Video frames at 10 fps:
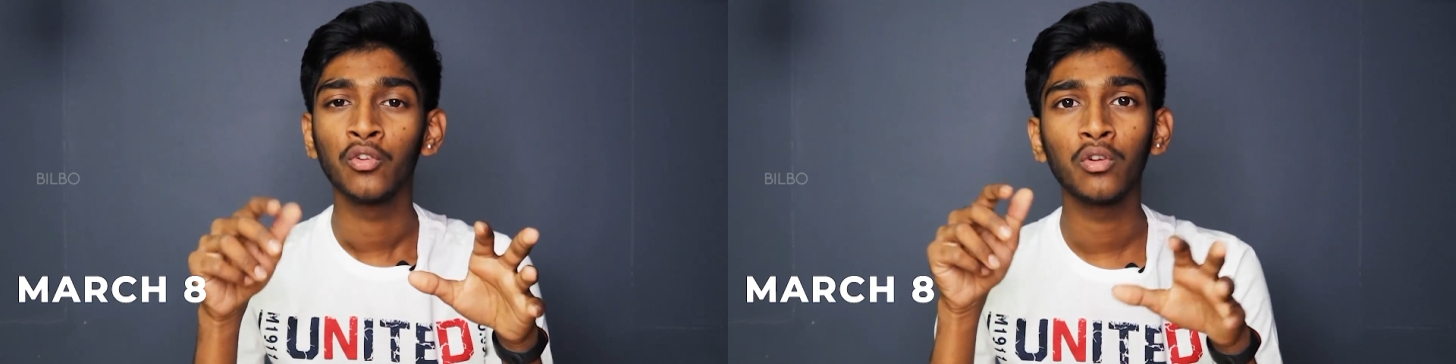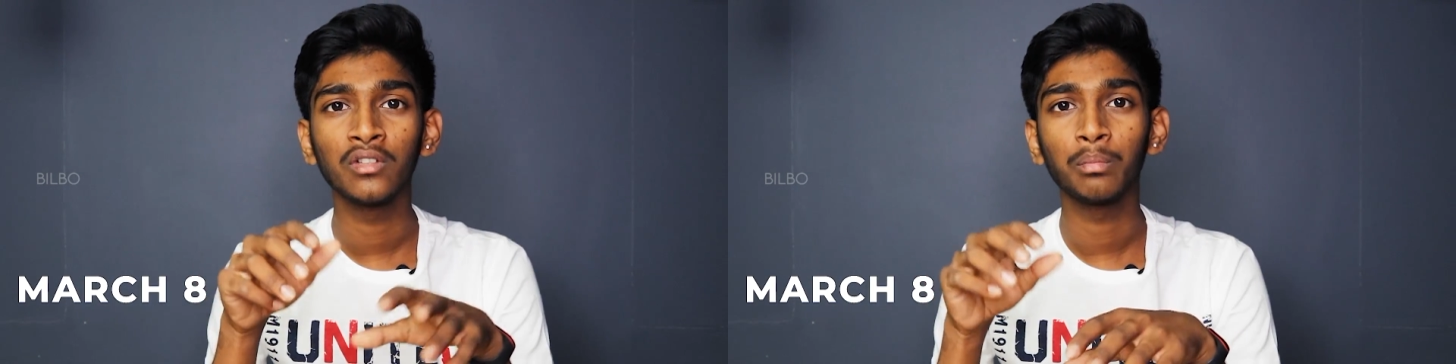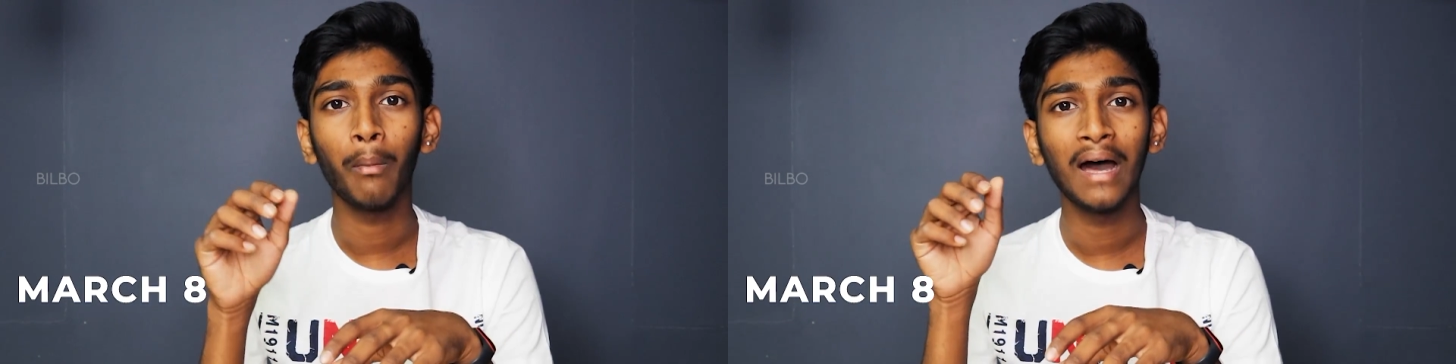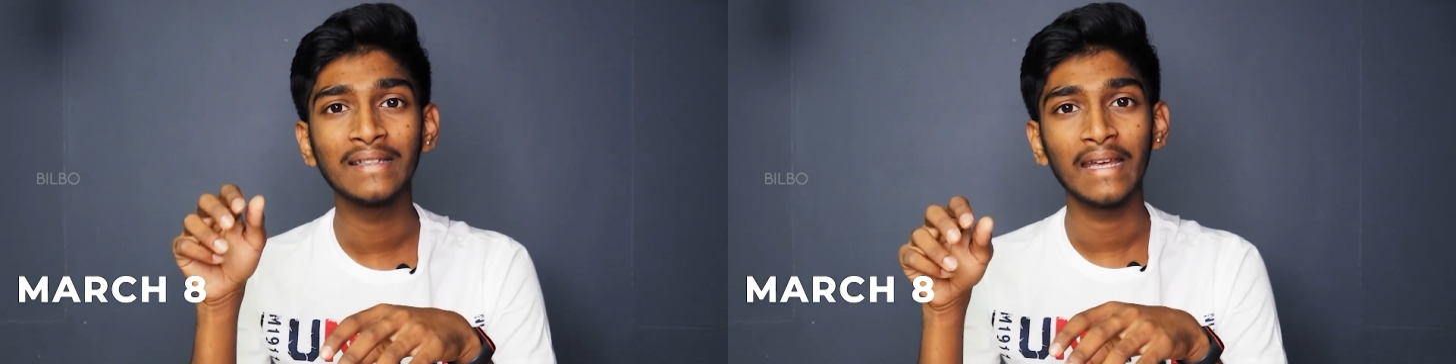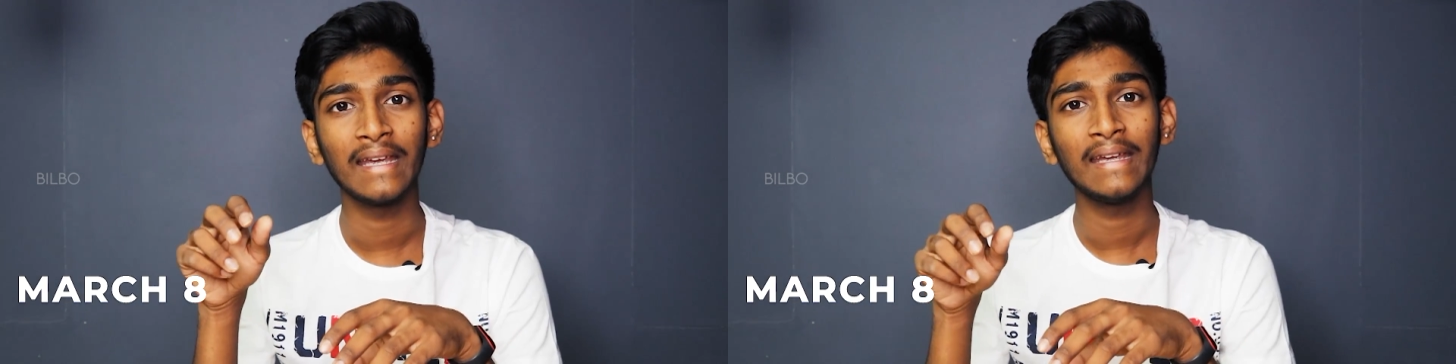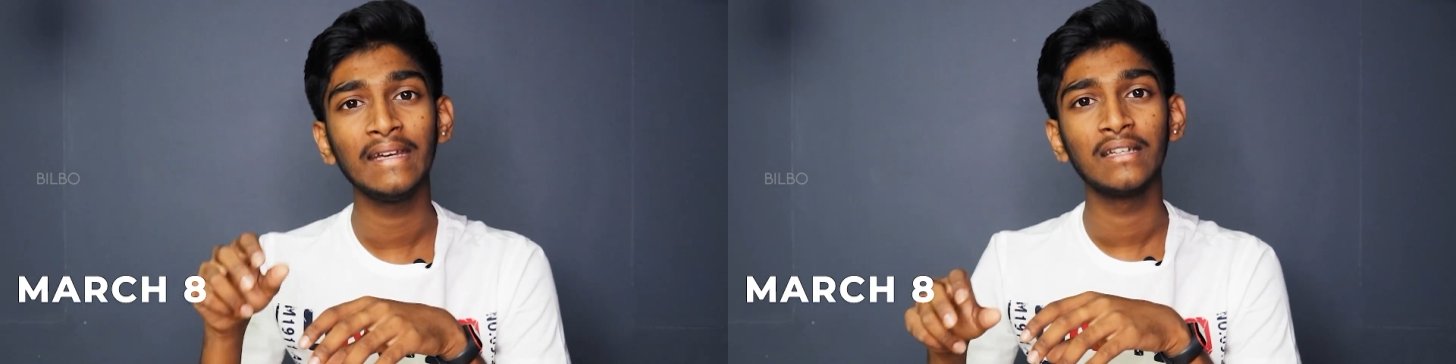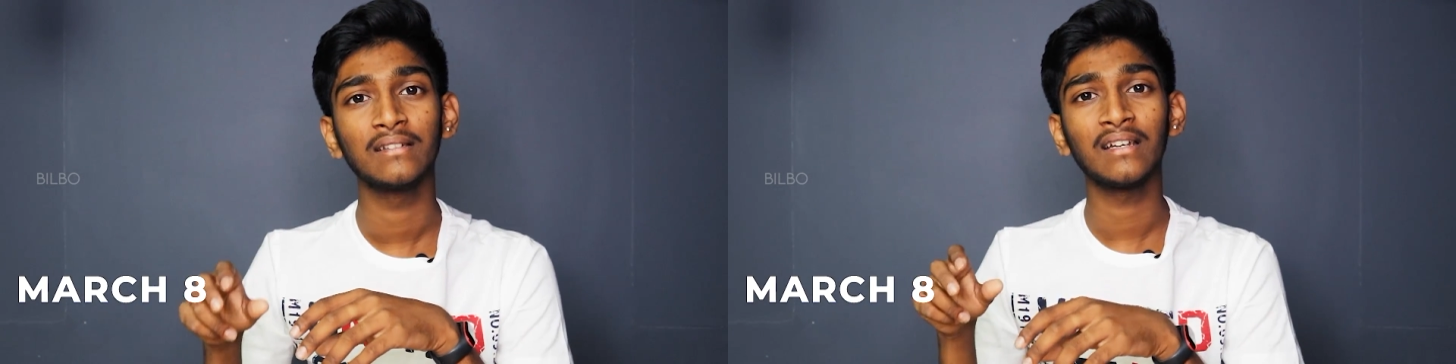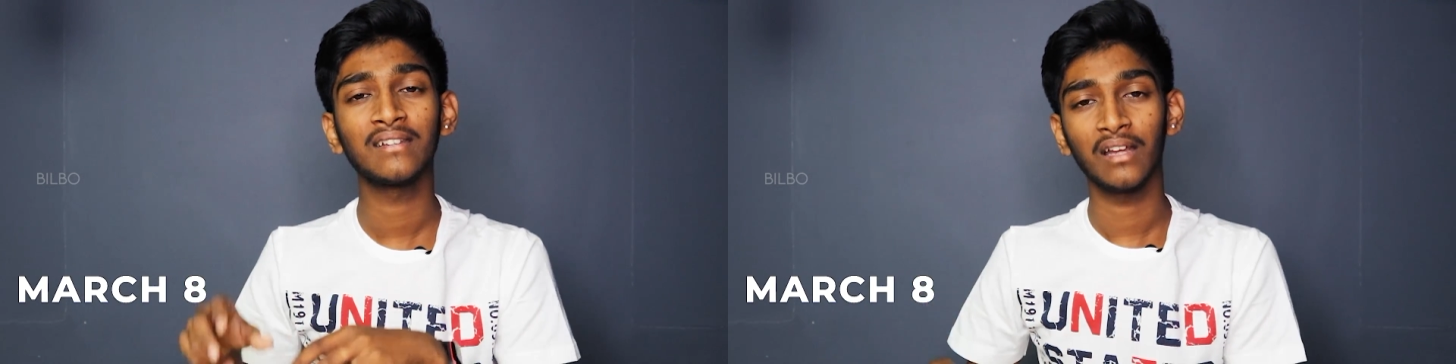So on this March
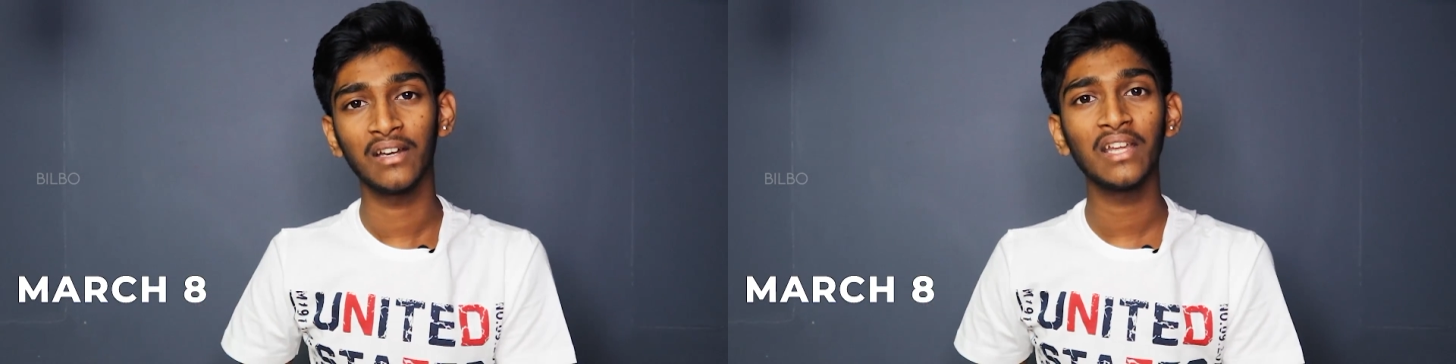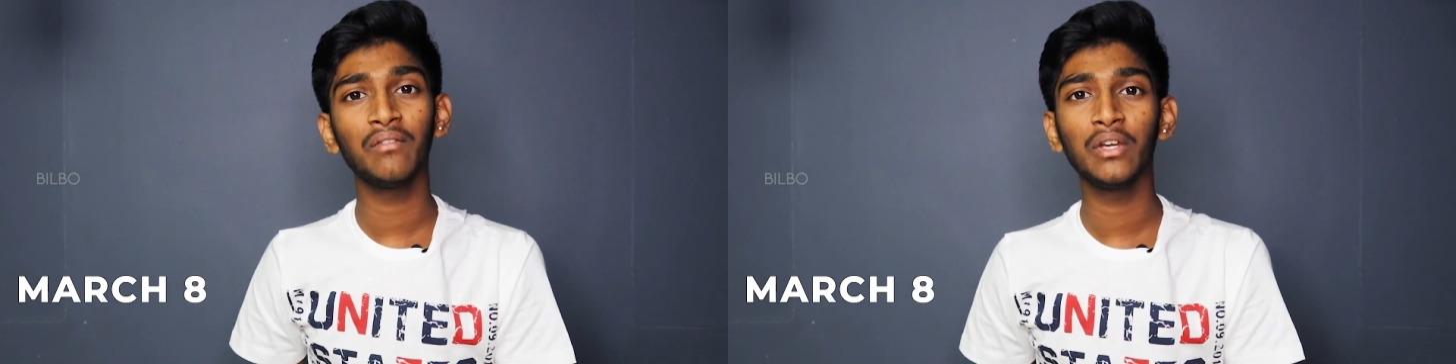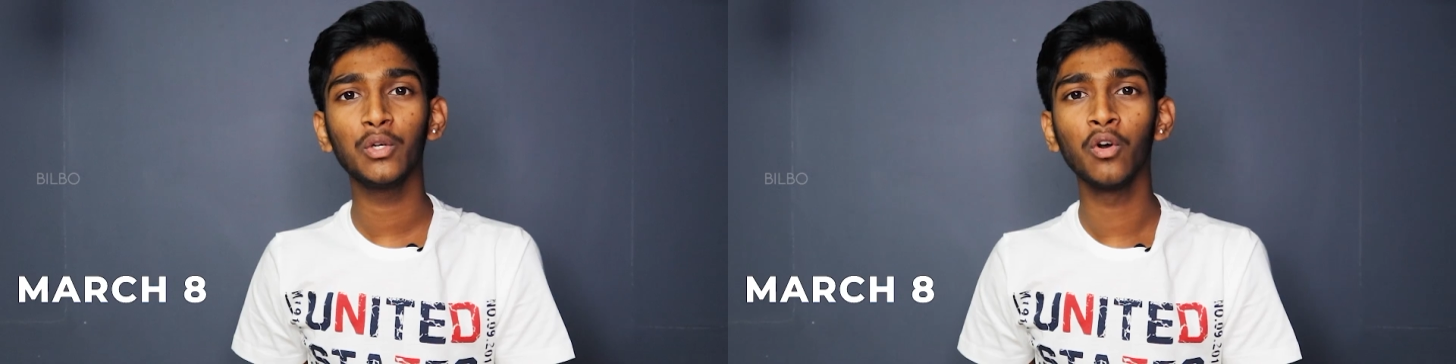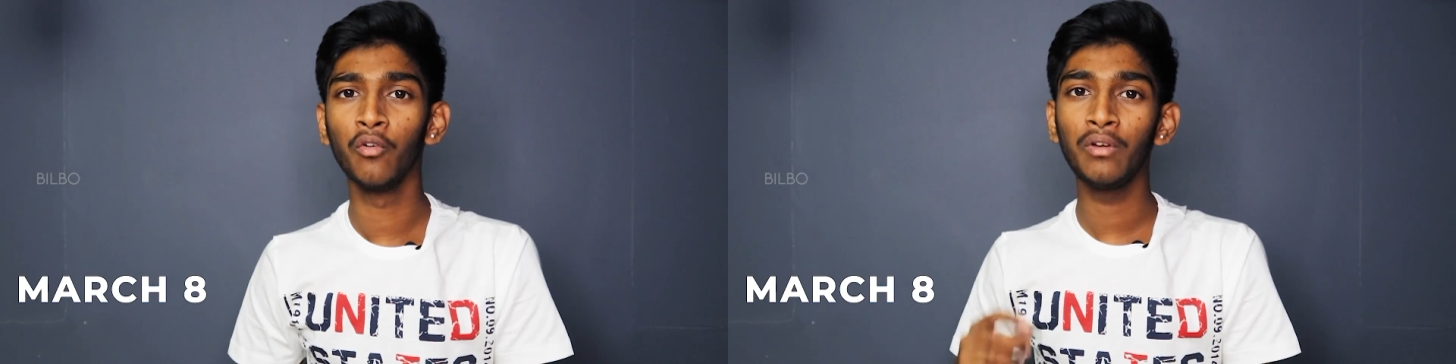8, that is Sunday video,